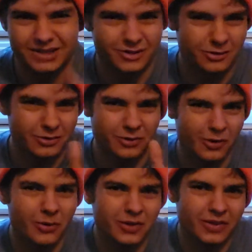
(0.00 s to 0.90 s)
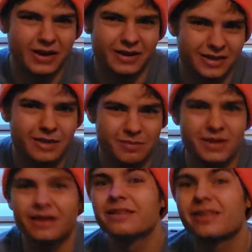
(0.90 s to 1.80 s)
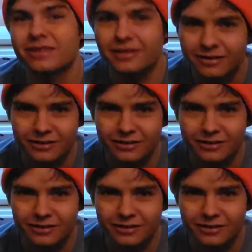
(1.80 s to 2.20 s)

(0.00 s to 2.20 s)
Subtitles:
You're the only thing that can keep me existing.